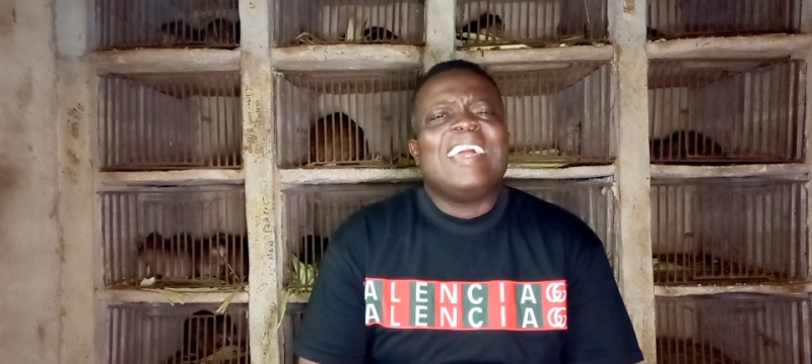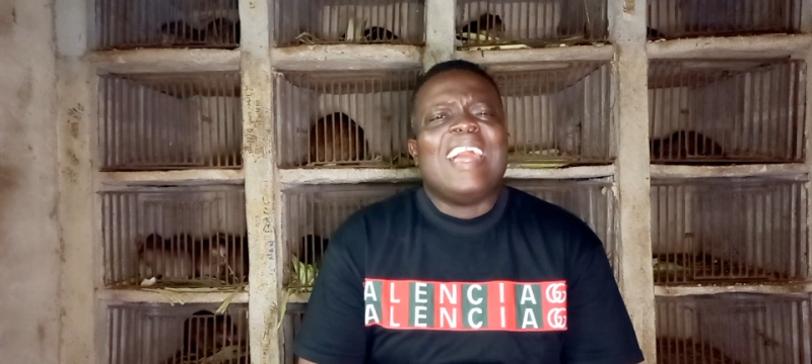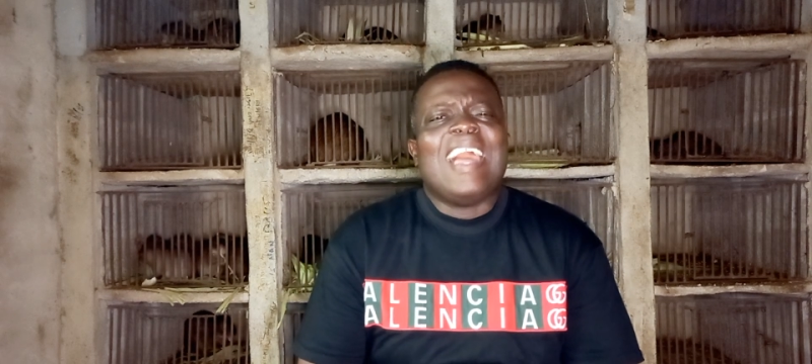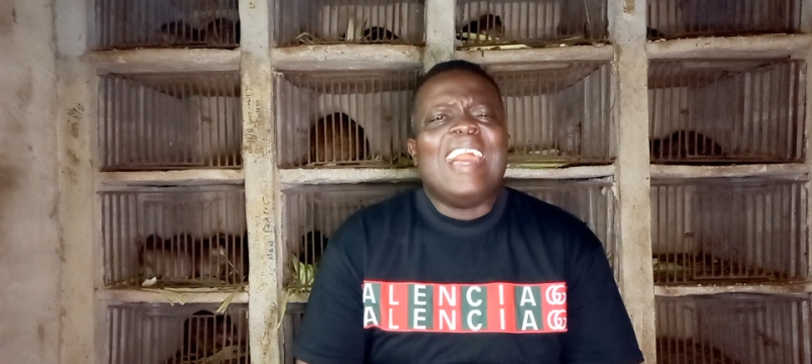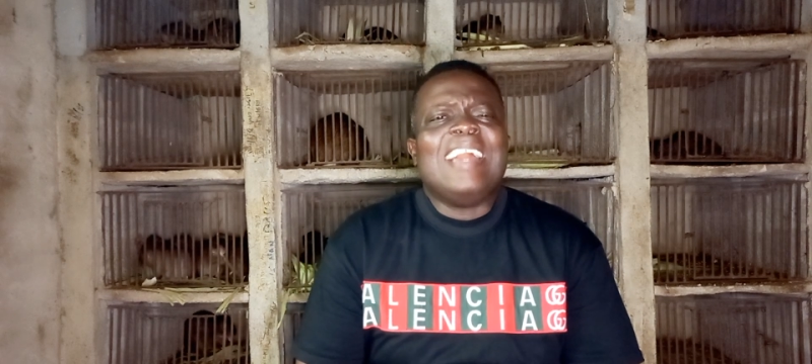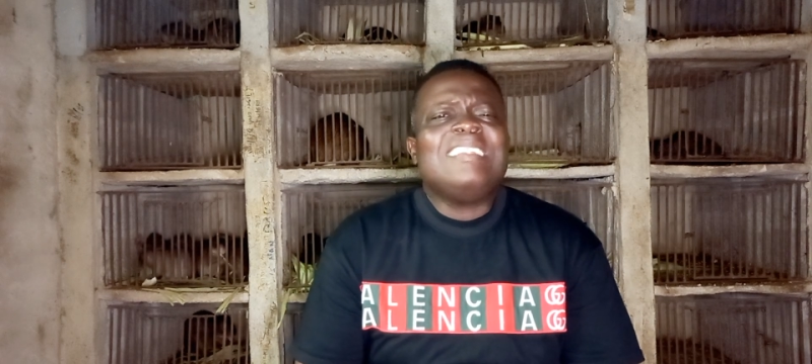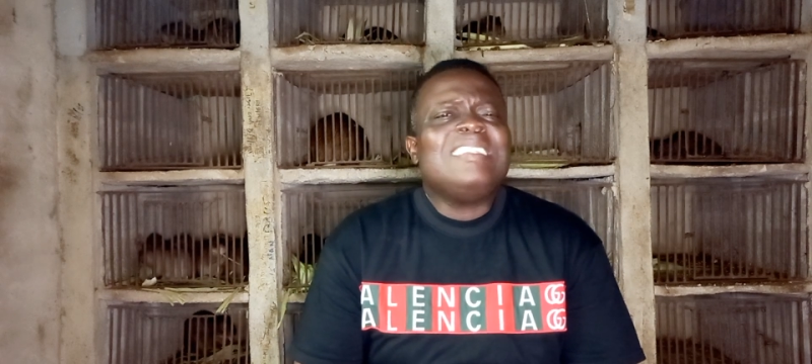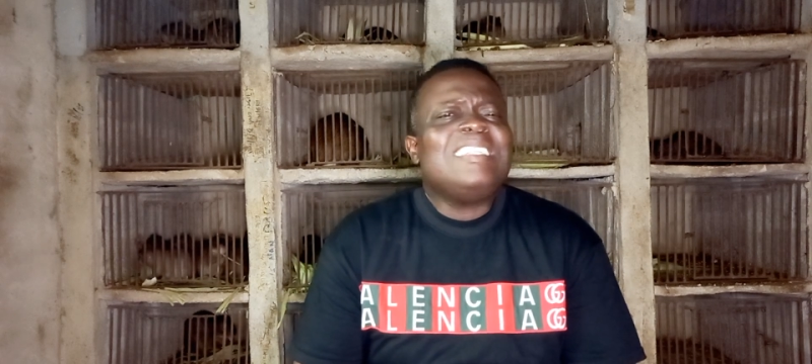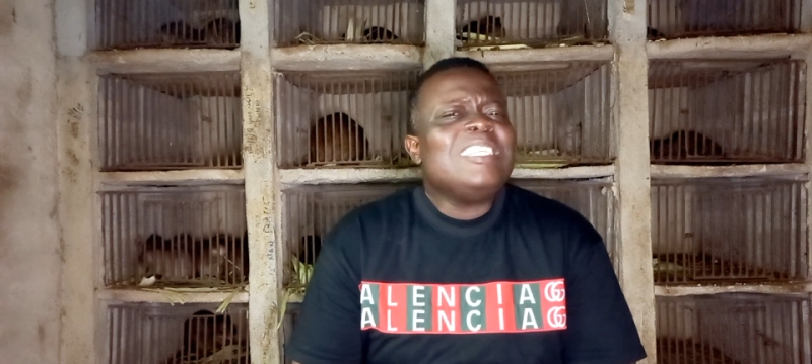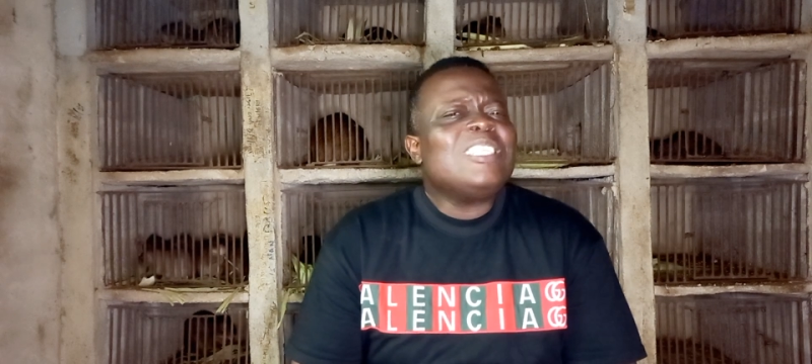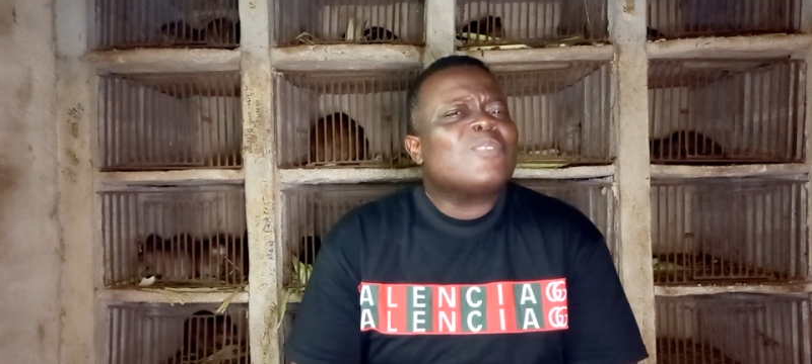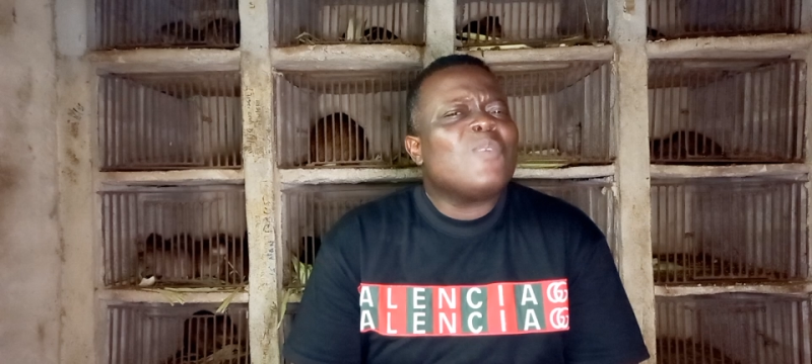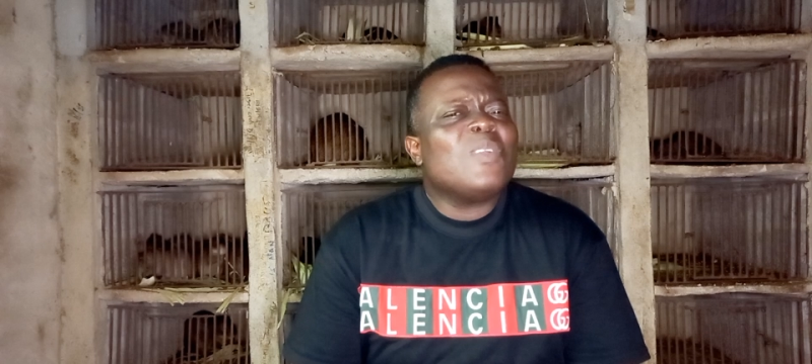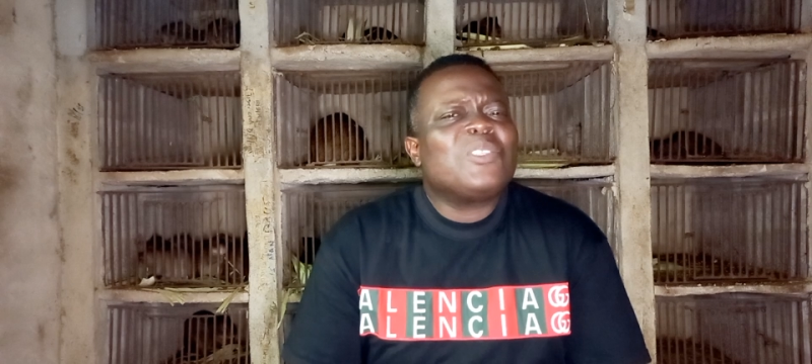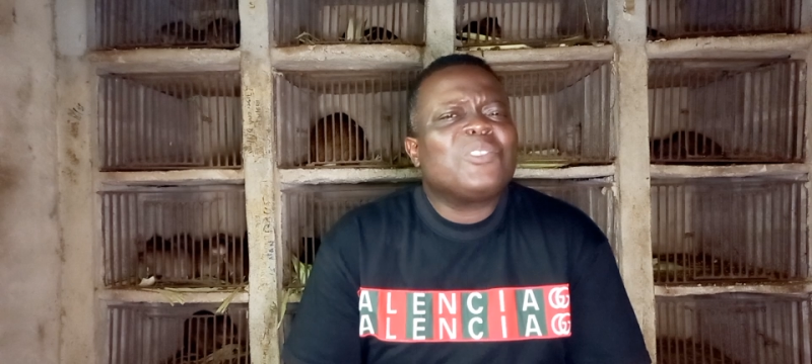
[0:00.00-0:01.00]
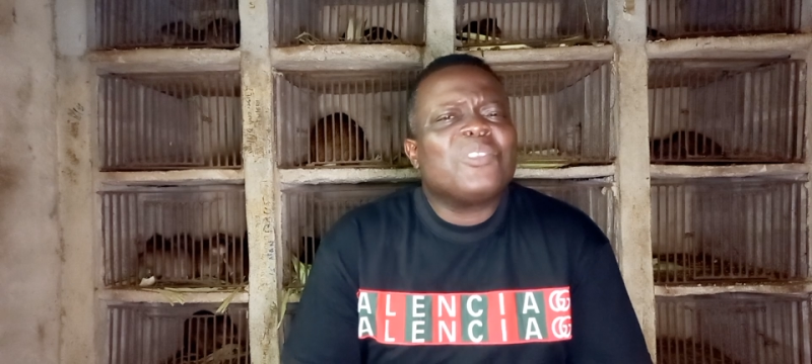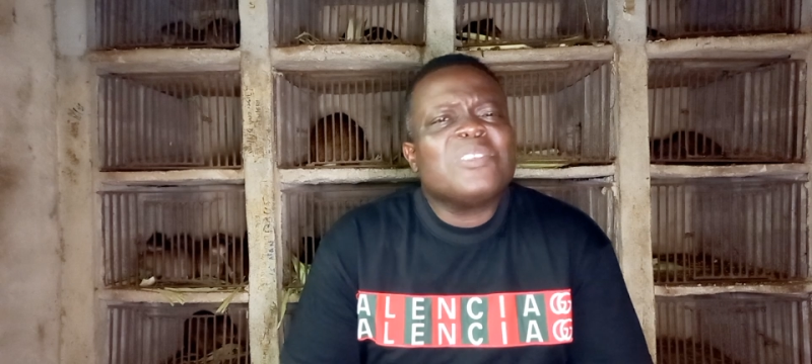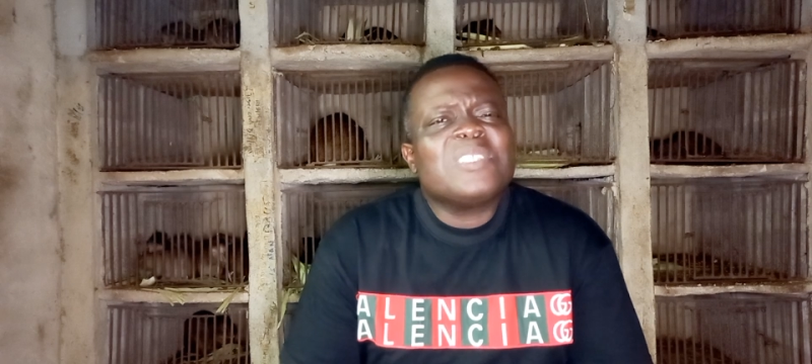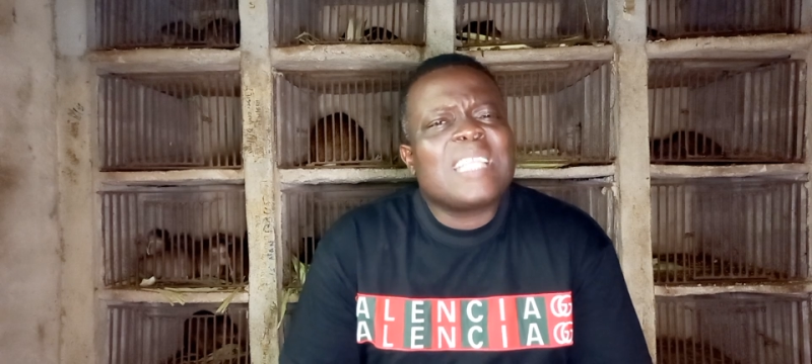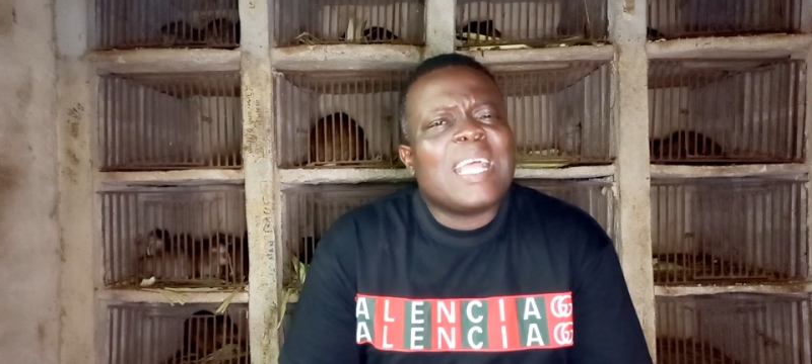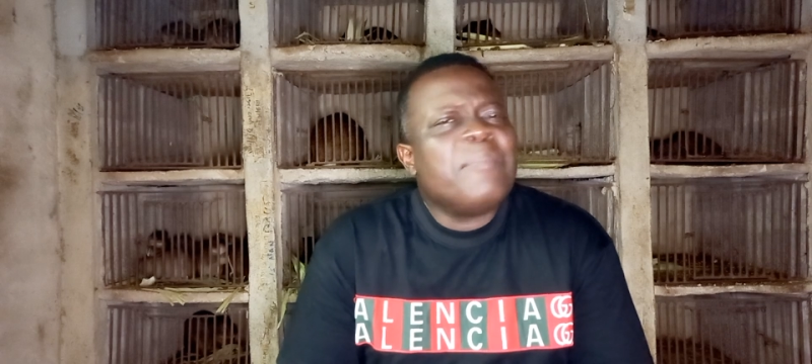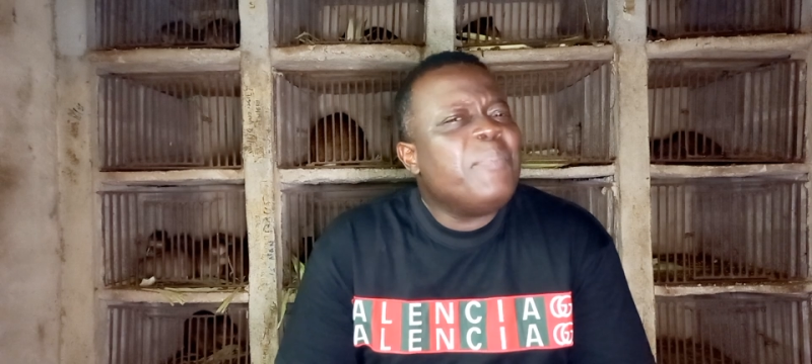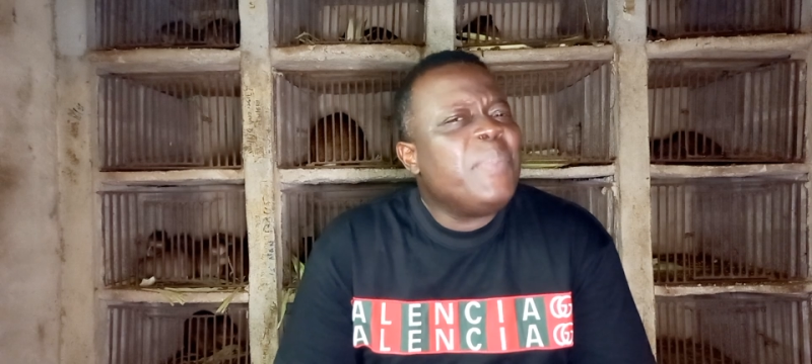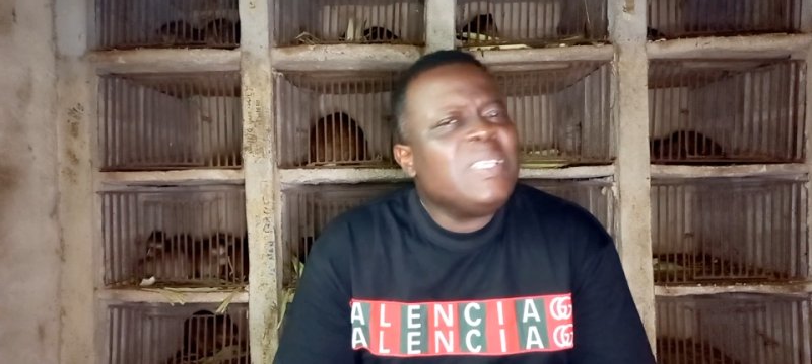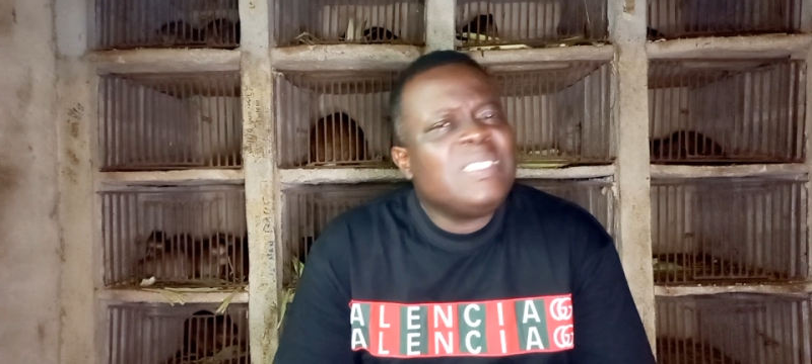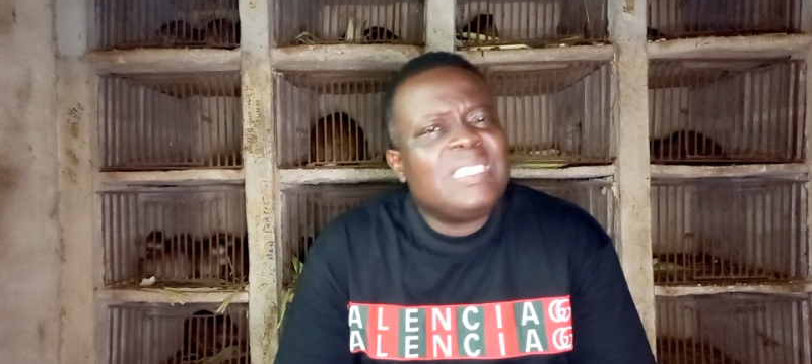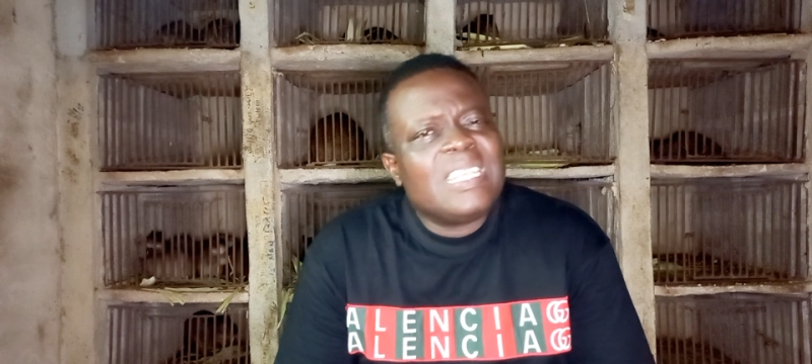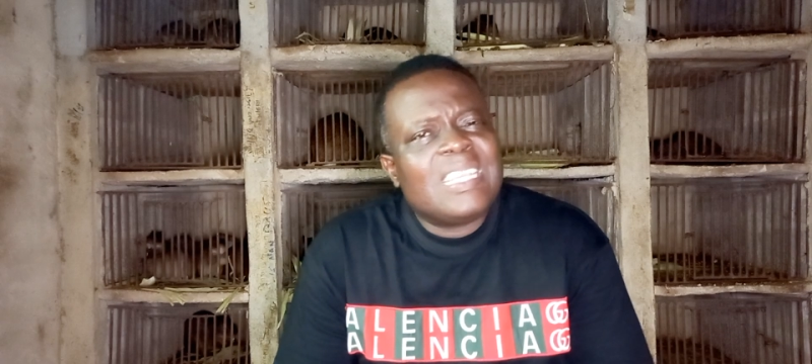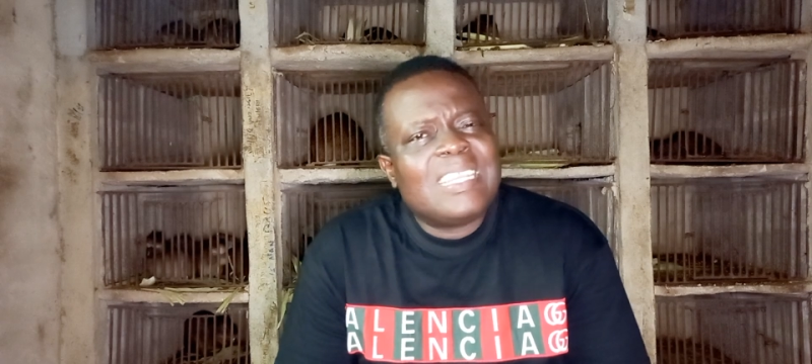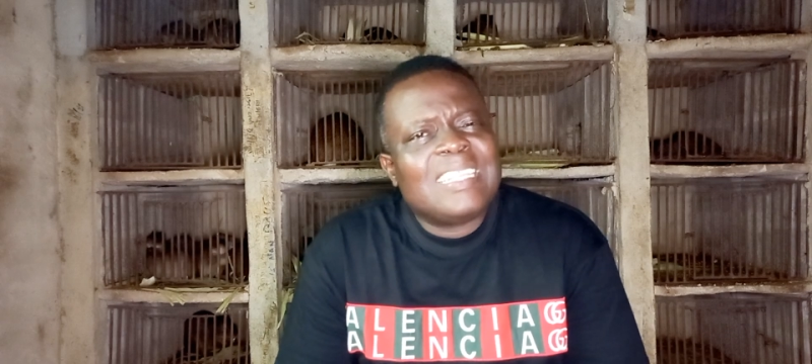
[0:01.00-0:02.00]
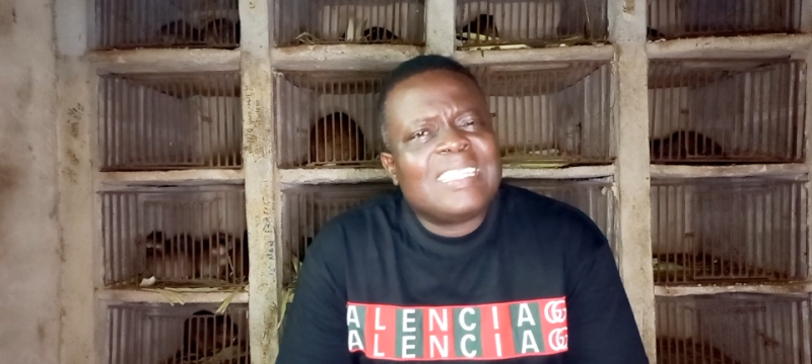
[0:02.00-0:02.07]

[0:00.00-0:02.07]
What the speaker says: And these questions are basic.